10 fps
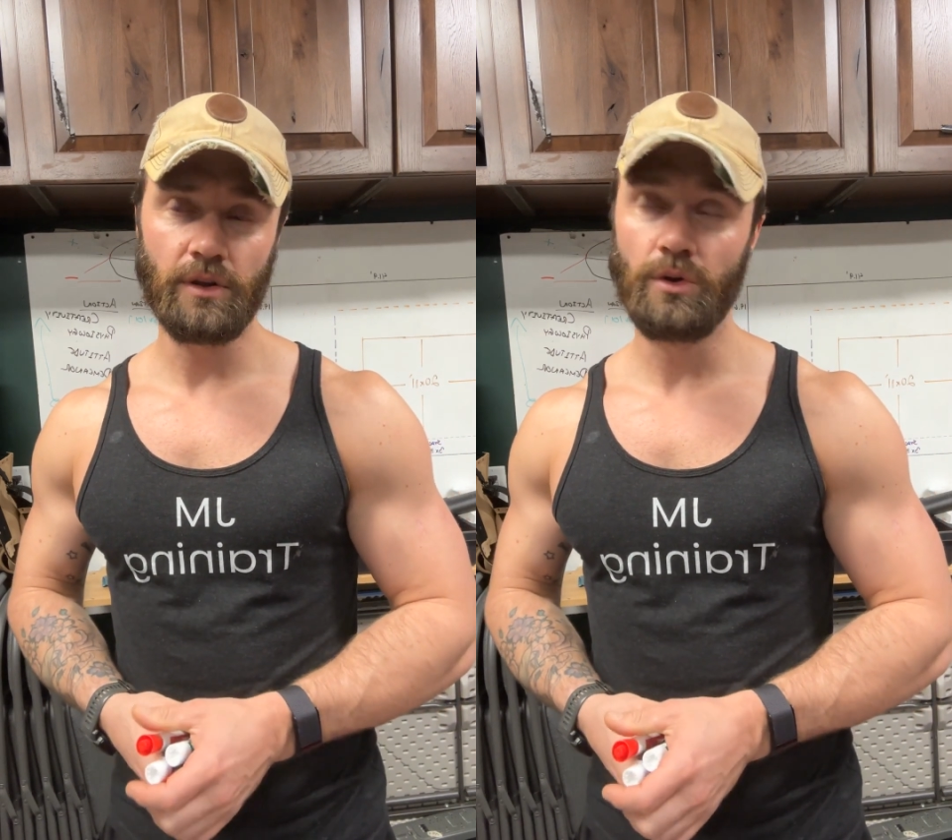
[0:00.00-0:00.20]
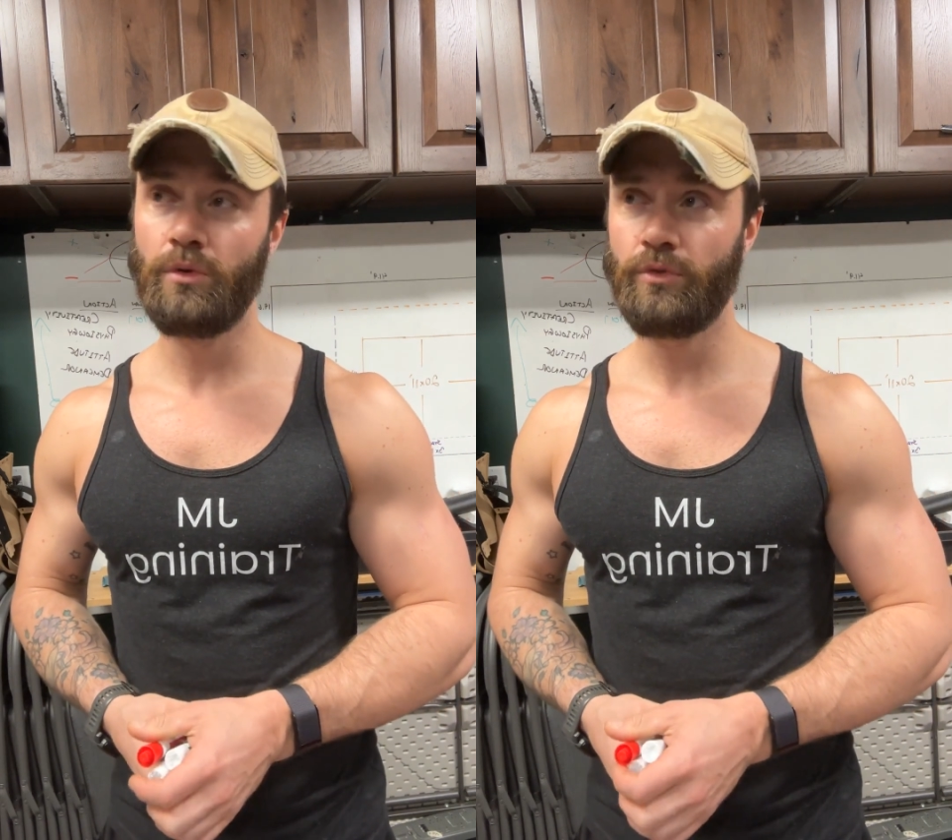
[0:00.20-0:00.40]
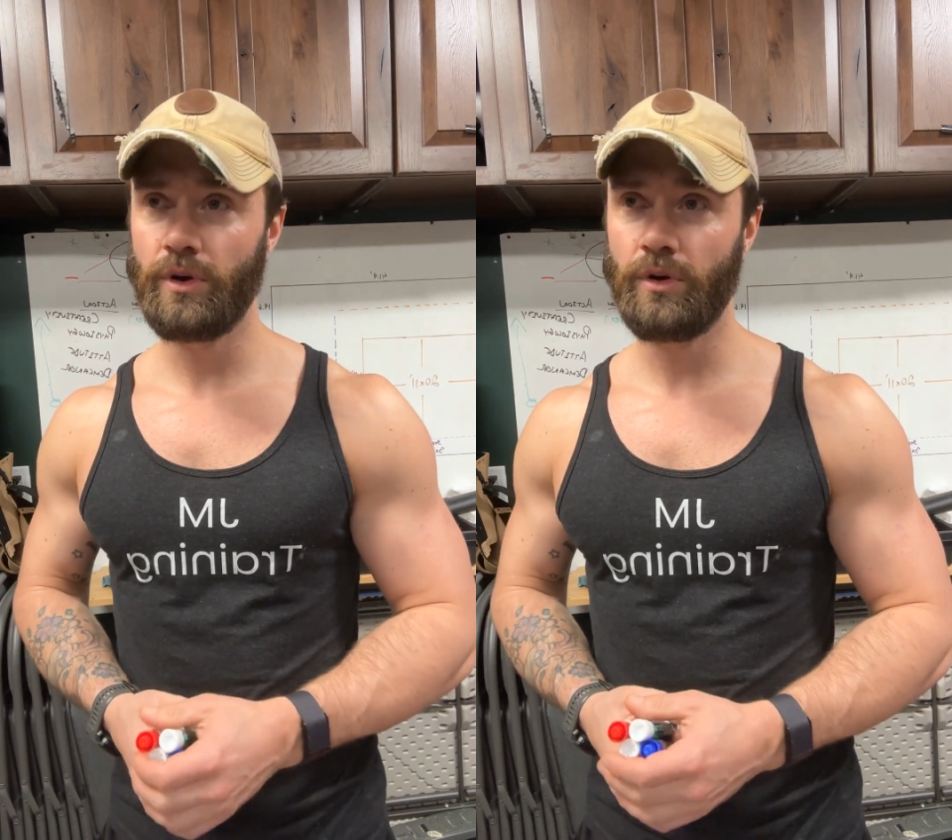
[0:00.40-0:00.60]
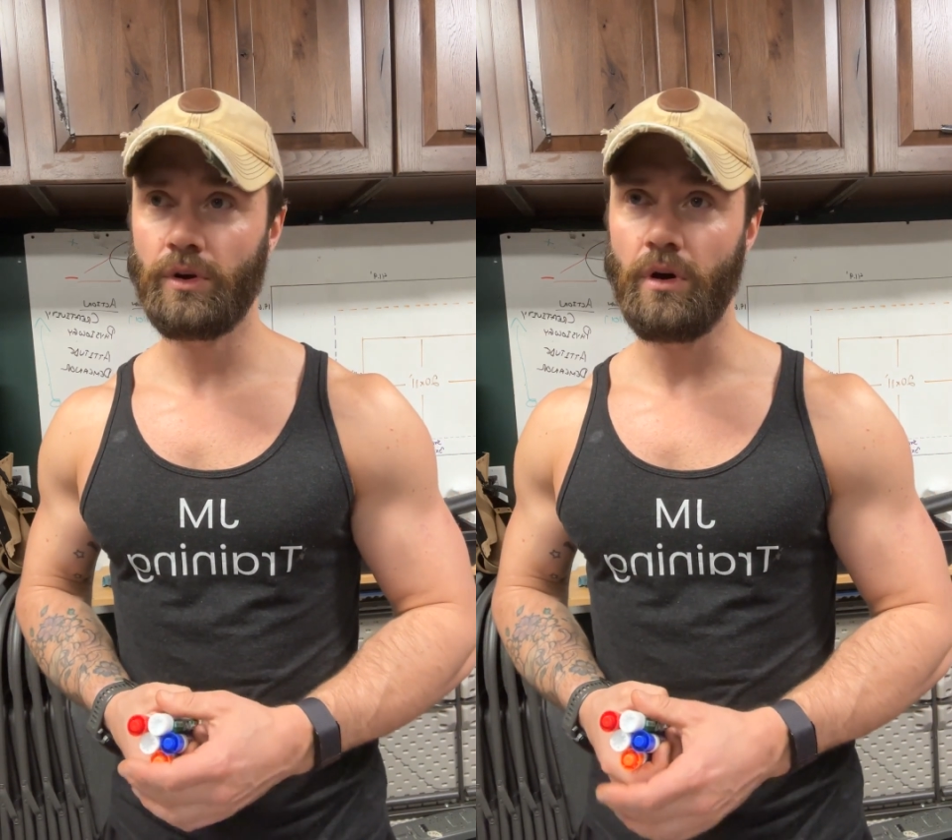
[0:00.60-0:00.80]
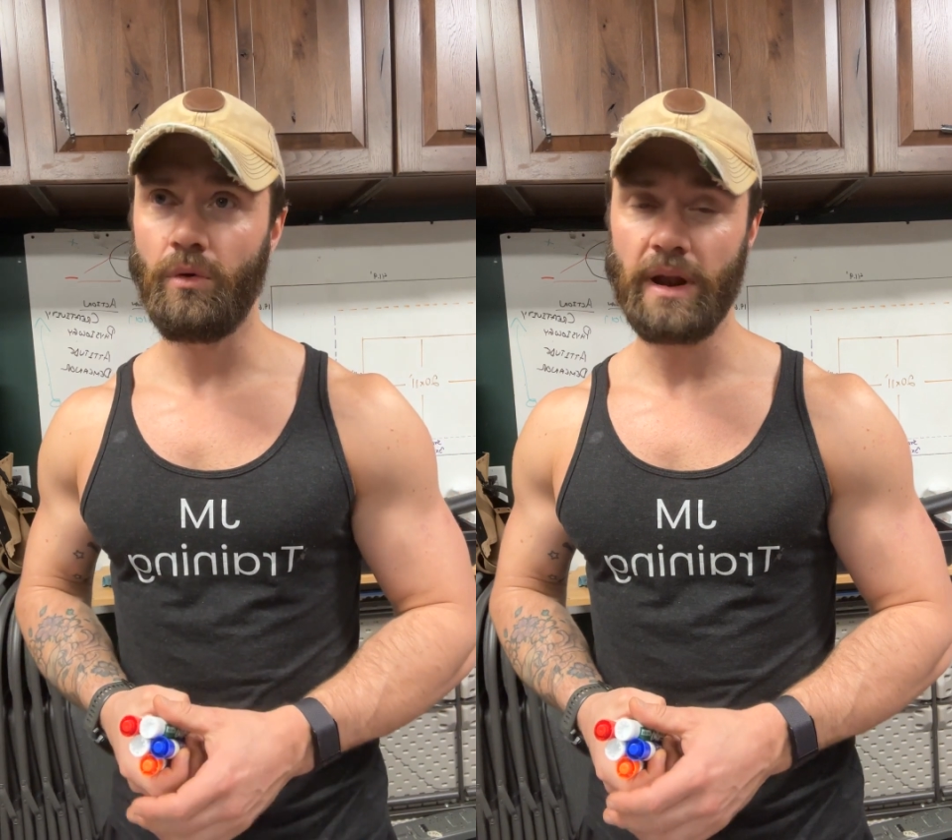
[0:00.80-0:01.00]
a little over a year
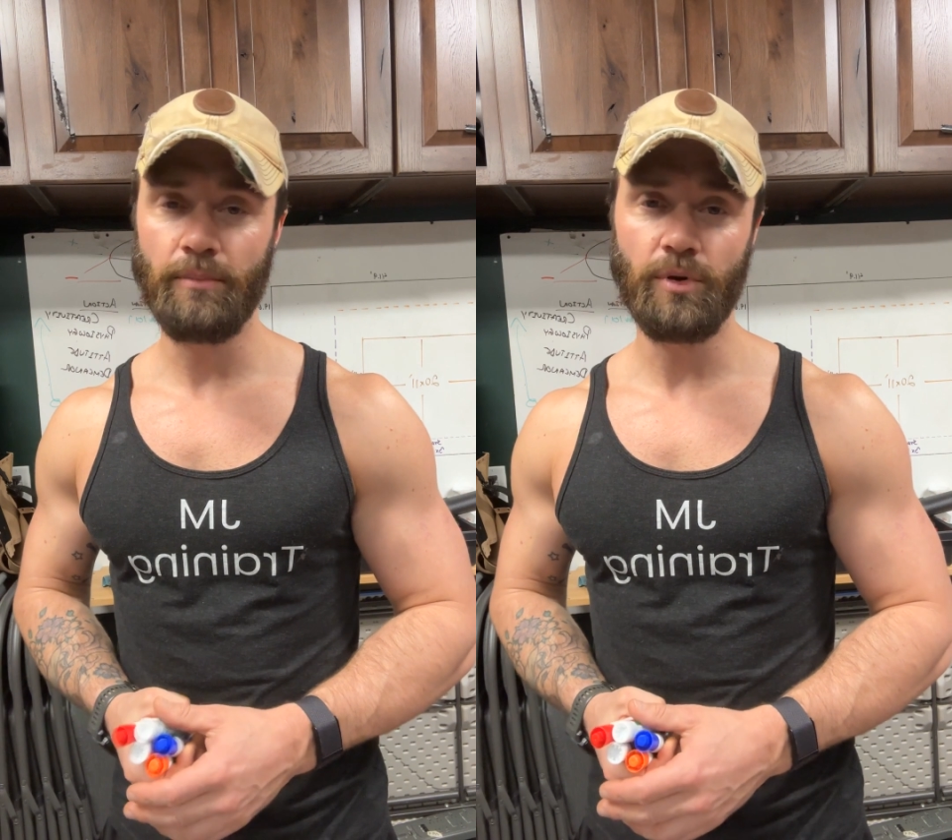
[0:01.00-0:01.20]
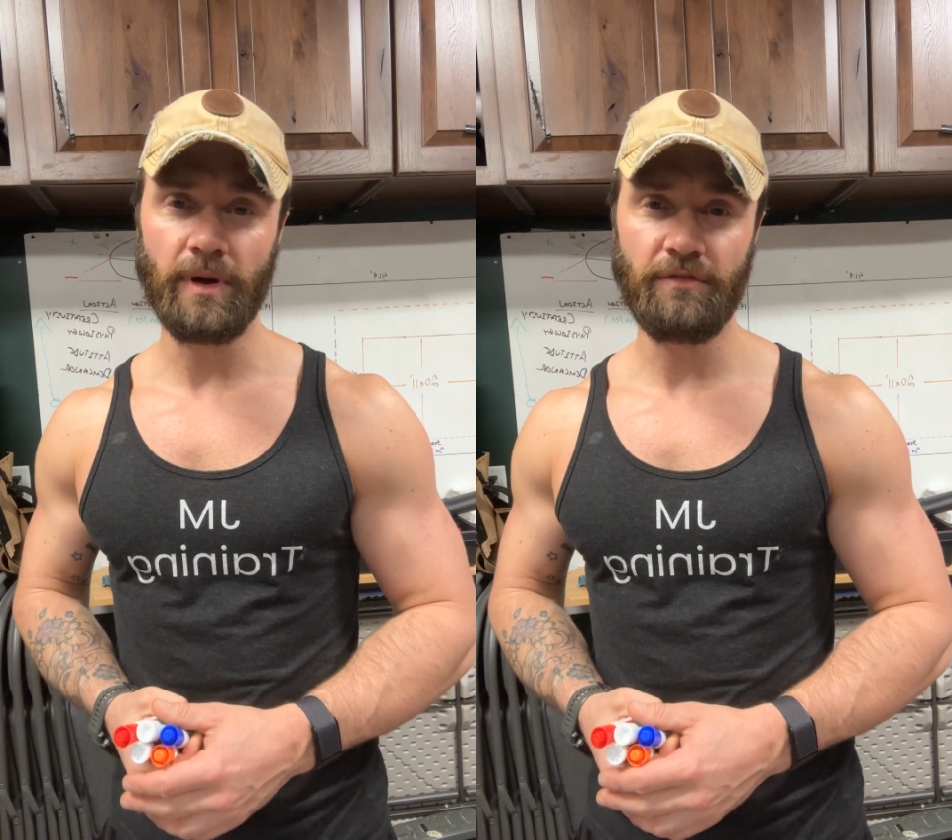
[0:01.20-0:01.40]
ago, when I put my